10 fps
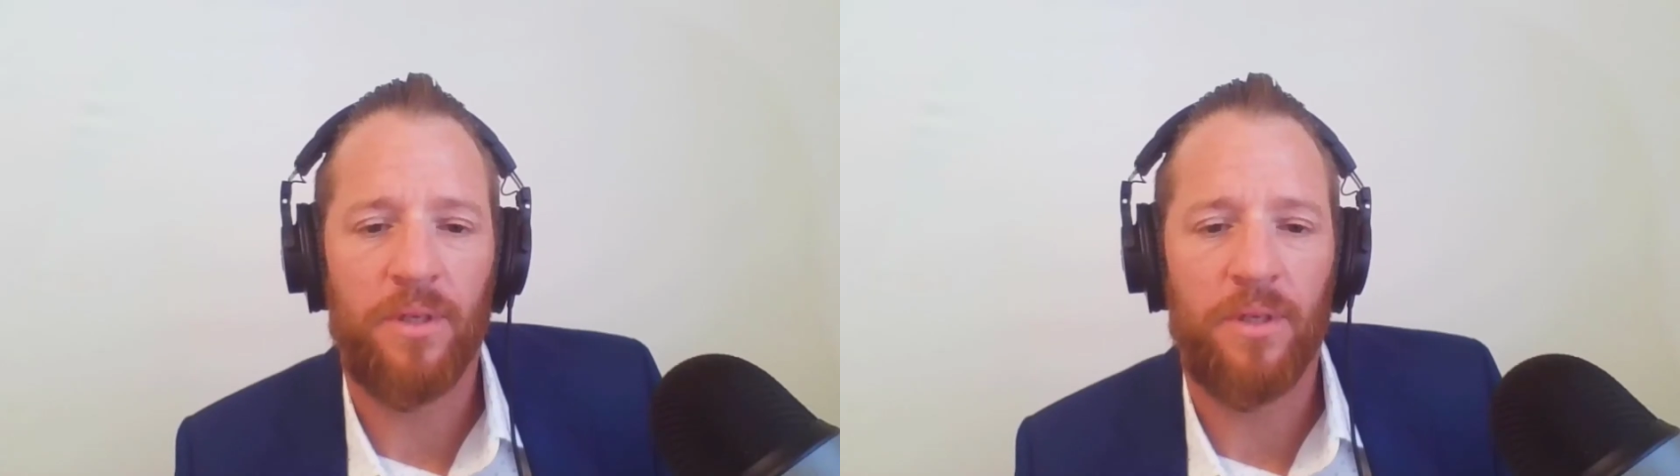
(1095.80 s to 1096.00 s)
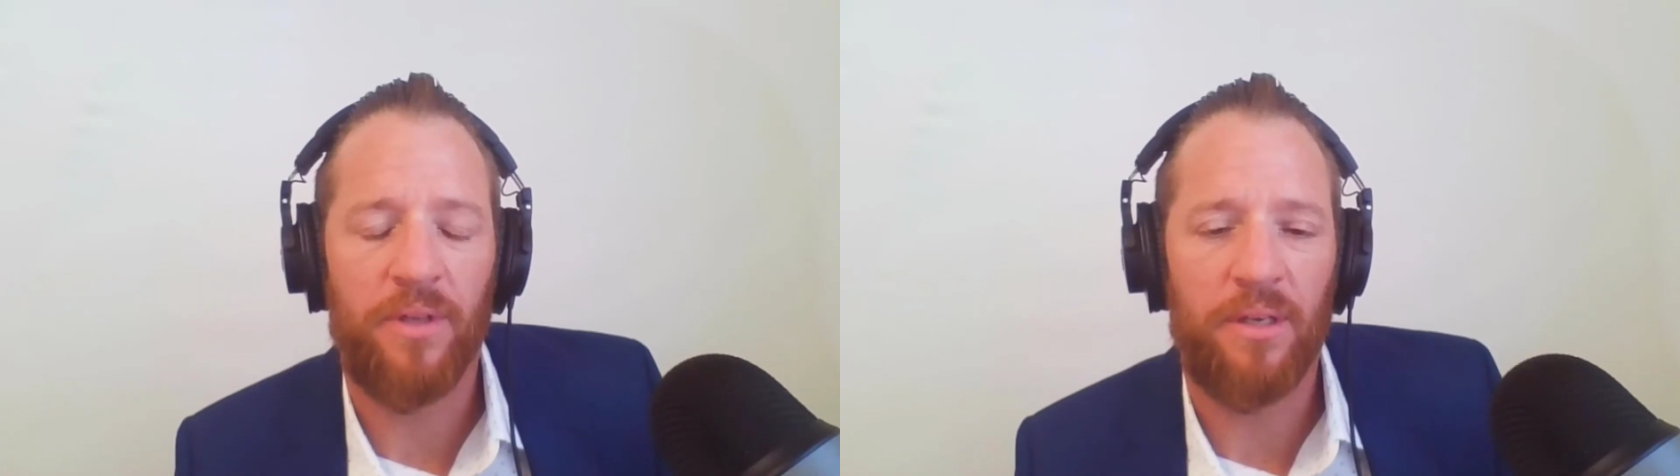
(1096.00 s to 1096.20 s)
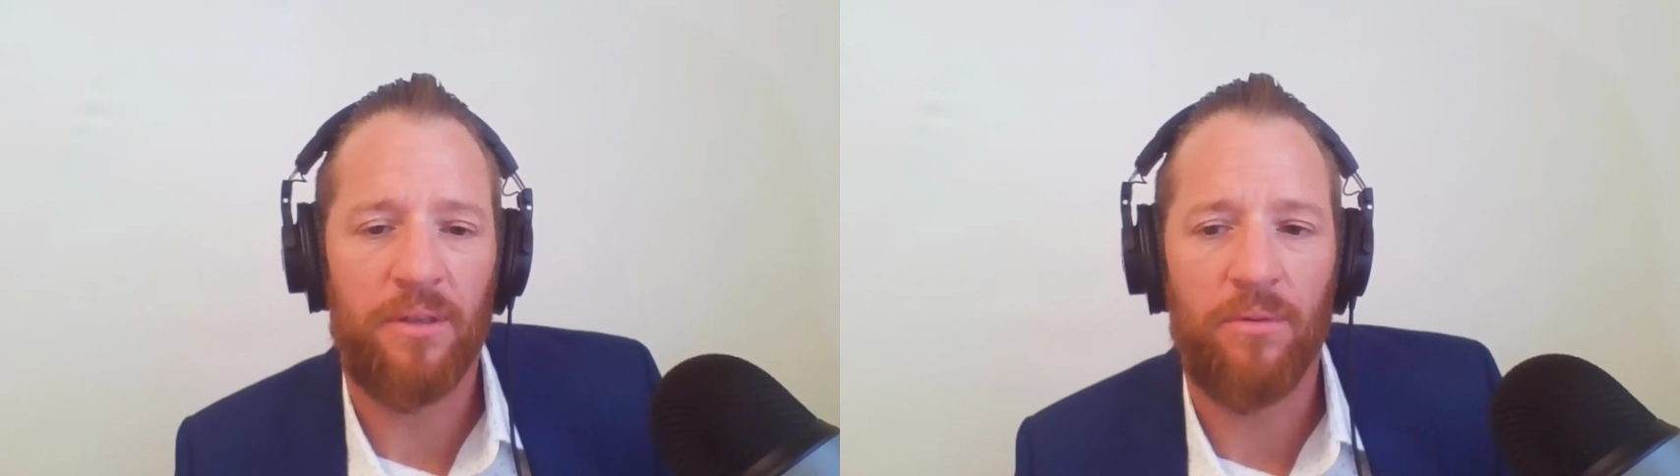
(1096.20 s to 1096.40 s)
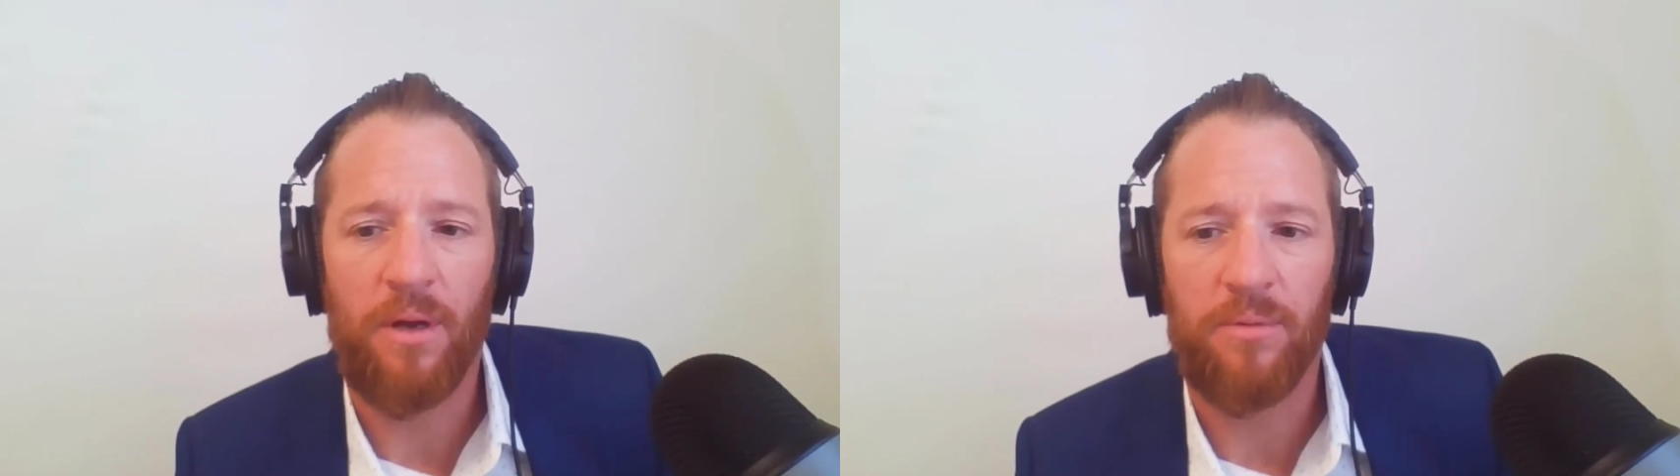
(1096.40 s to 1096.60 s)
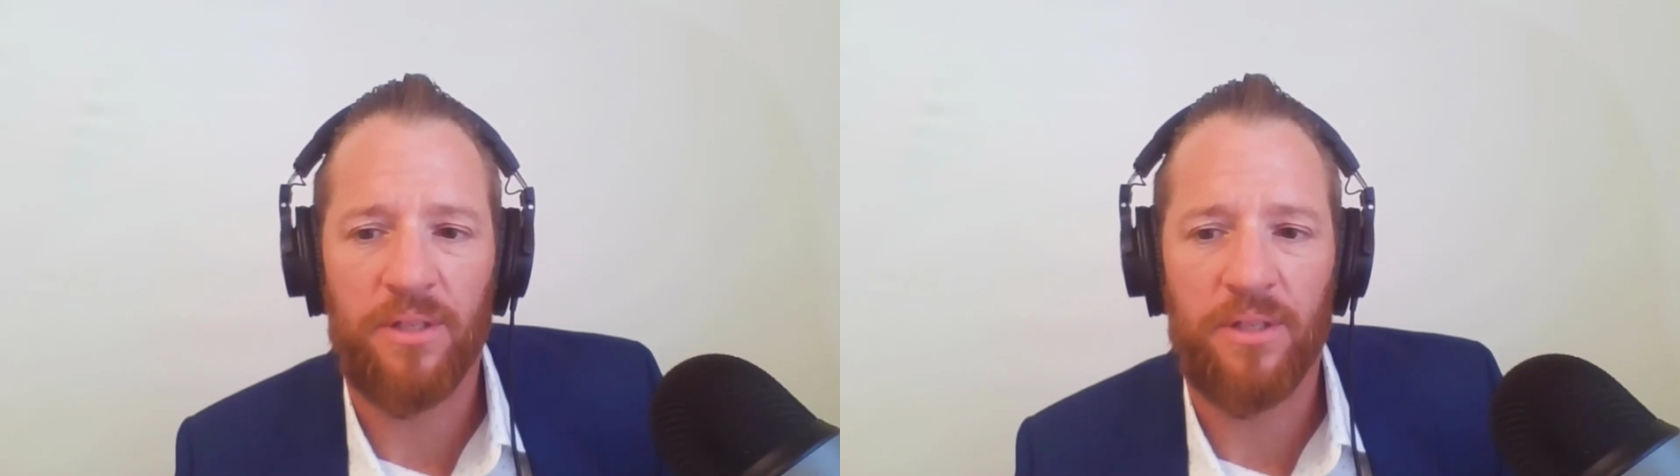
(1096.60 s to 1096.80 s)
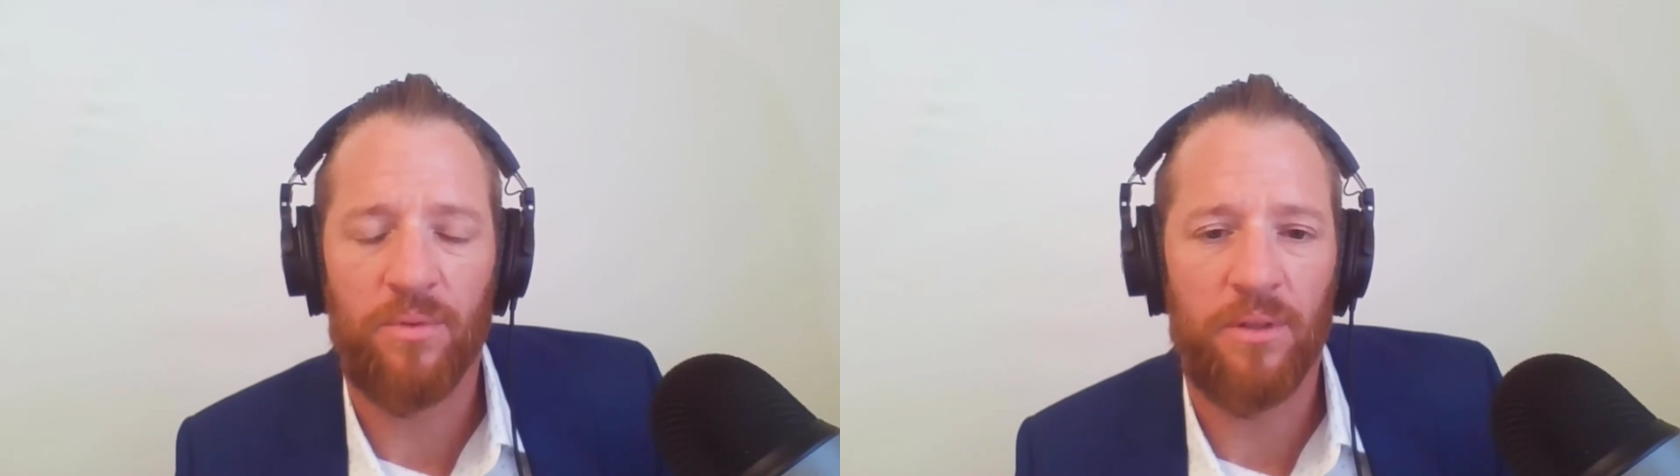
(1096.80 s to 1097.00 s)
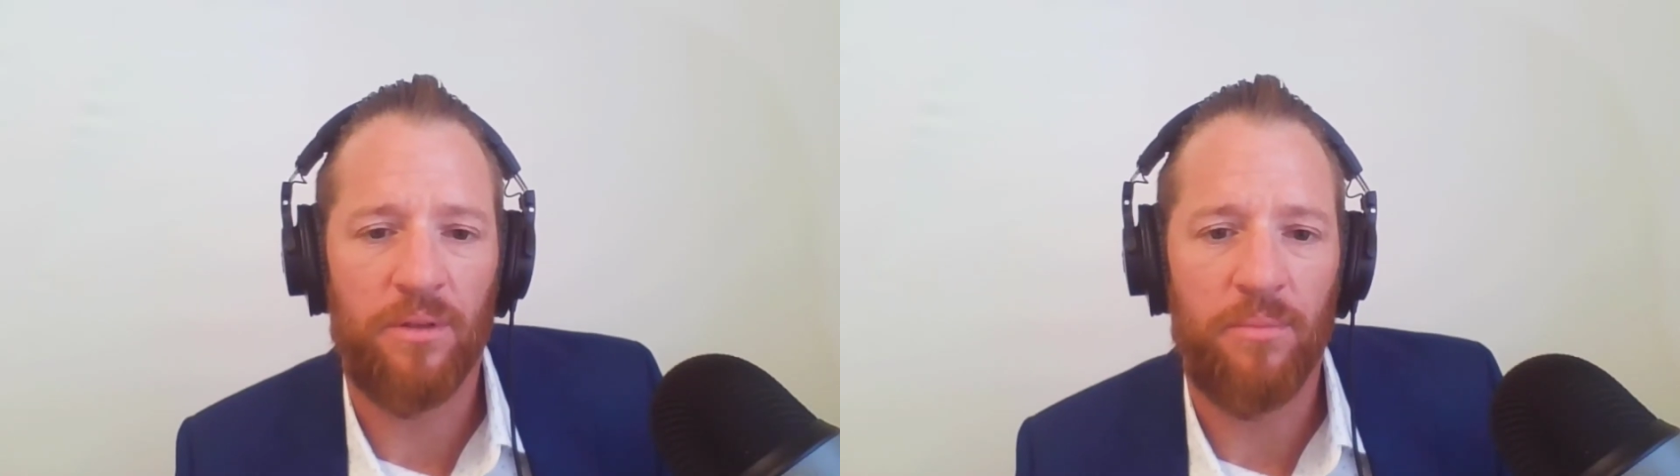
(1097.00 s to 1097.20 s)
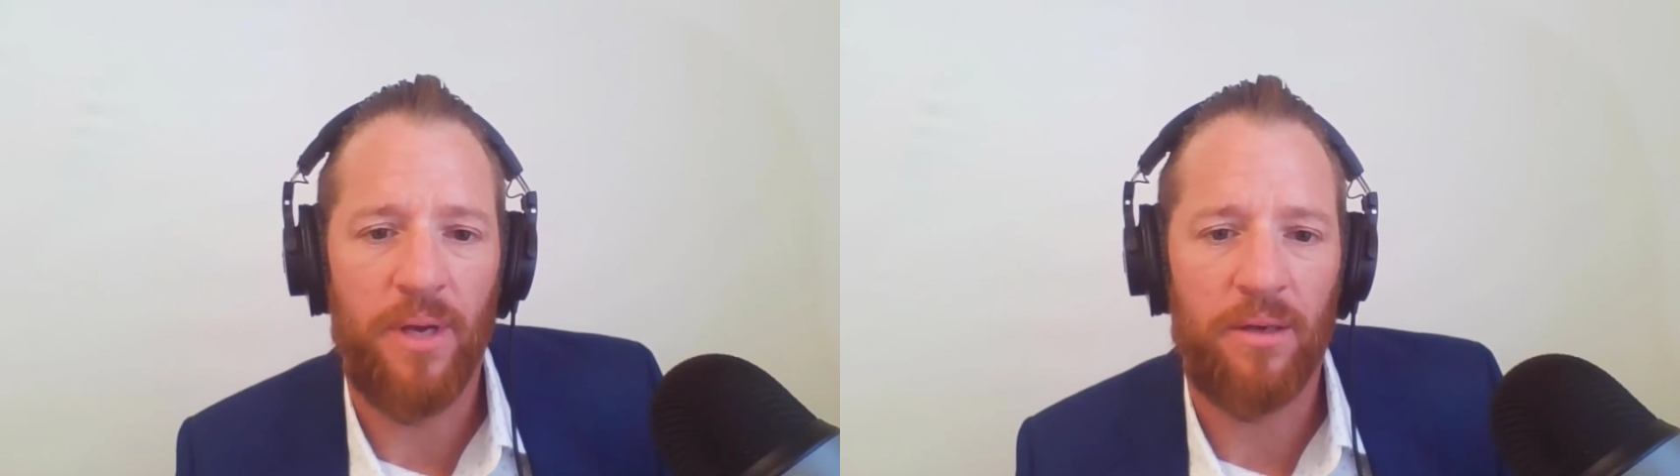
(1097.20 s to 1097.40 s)
Thank you, Robin. That's really
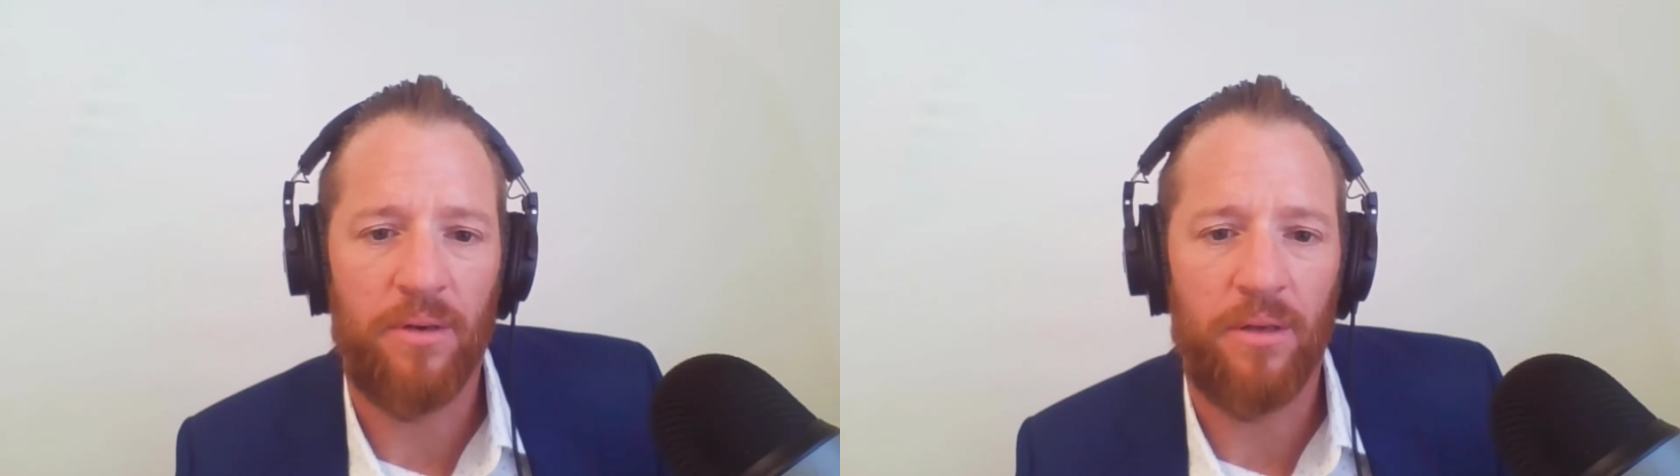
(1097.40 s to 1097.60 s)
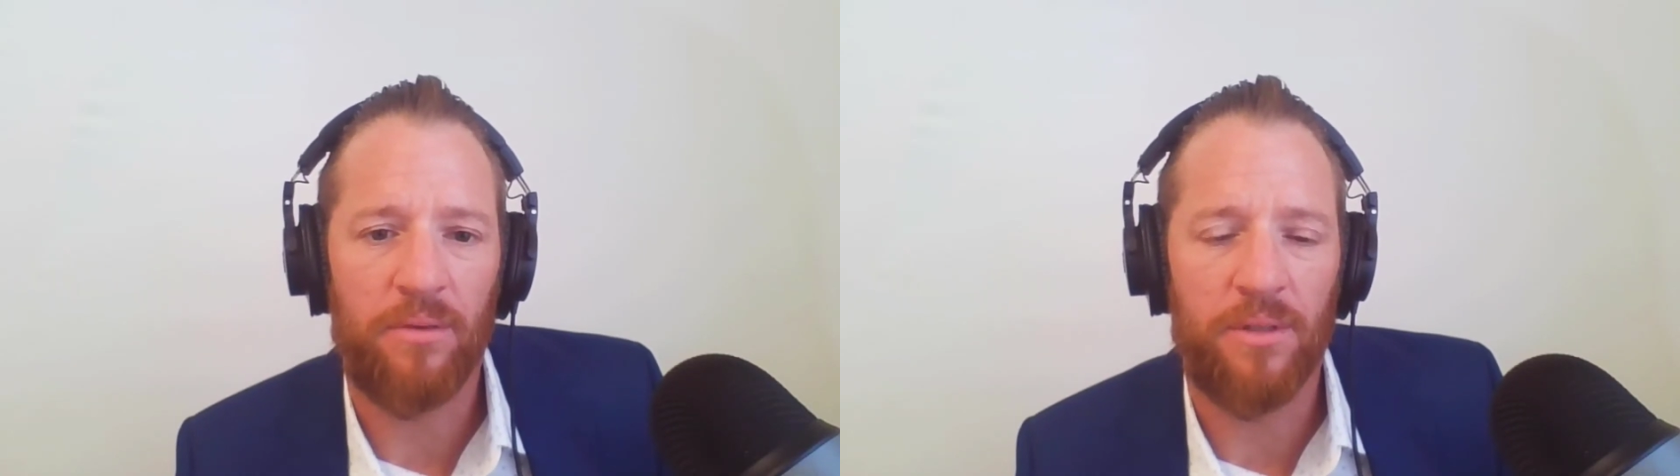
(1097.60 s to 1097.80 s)
good background,